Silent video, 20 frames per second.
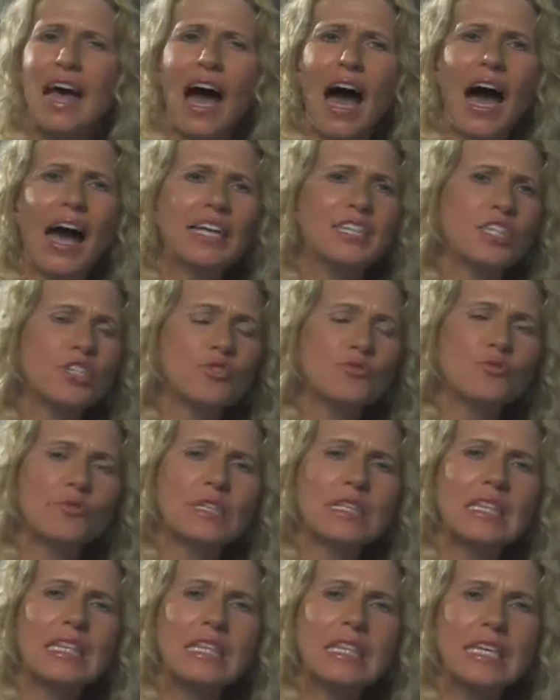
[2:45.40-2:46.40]
I just
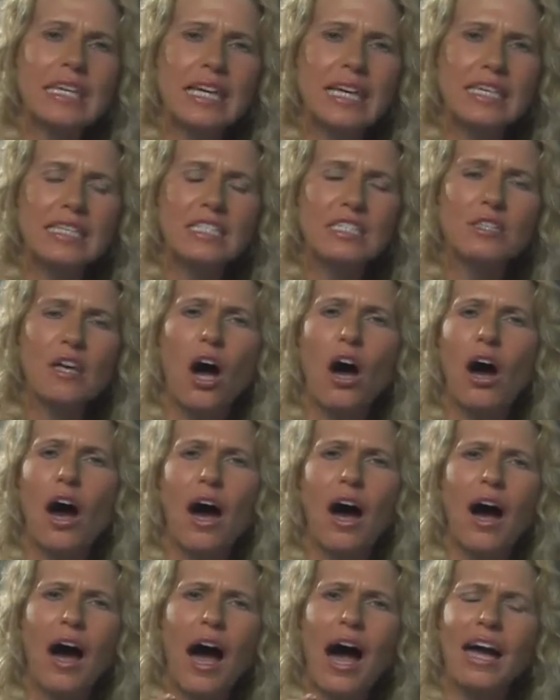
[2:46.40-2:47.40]
release
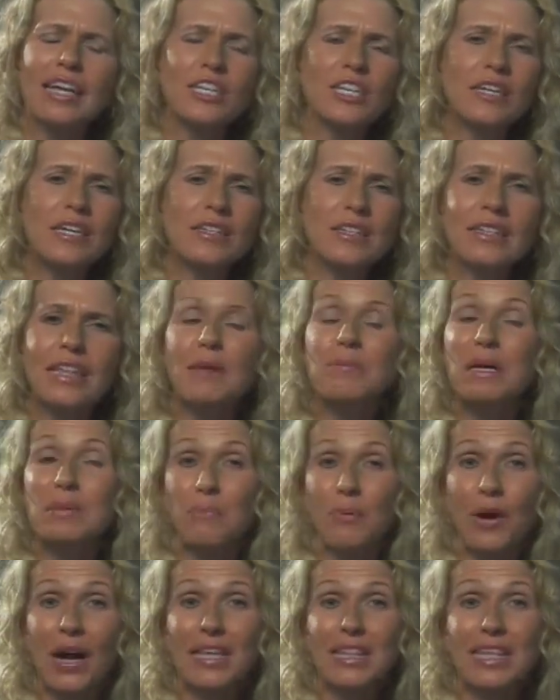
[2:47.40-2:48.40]
uh, I did, let me
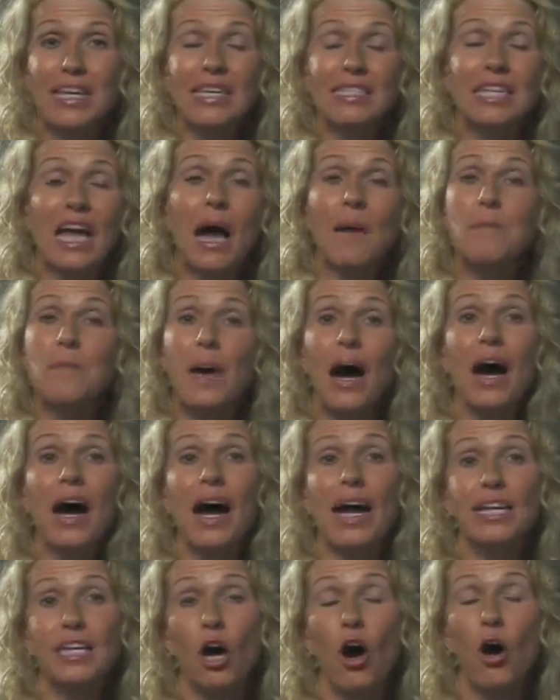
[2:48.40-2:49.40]
pray this. I
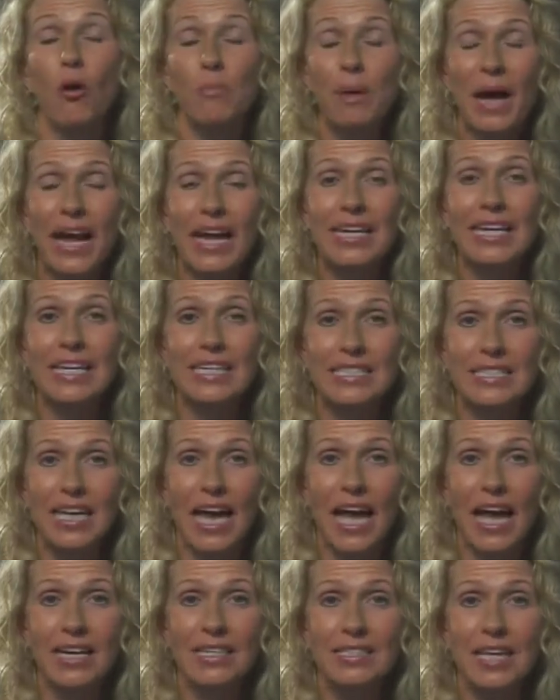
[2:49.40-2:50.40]
bind all panic
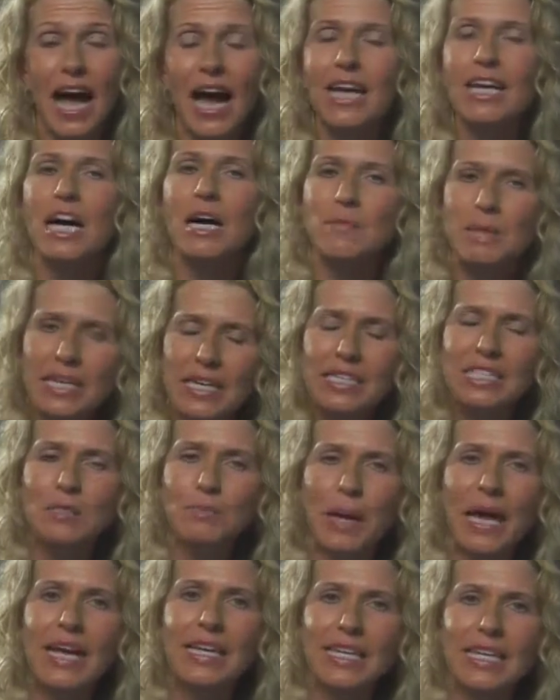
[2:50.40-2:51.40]
attacks. I come against
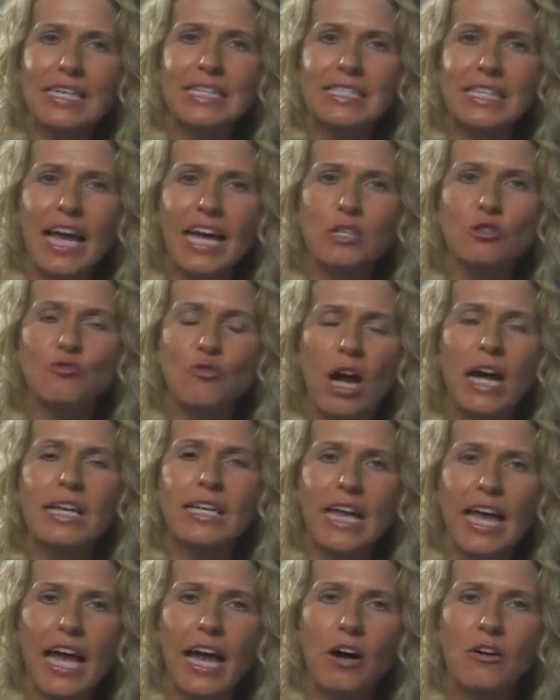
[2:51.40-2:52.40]
panic attacks right
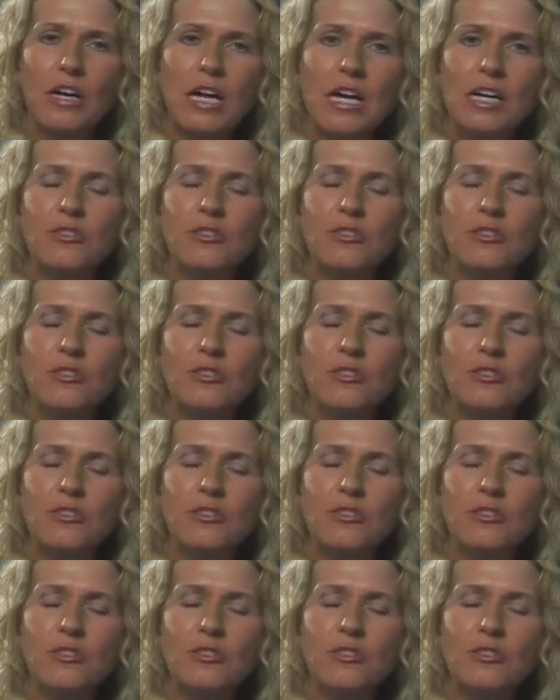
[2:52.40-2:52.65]
now.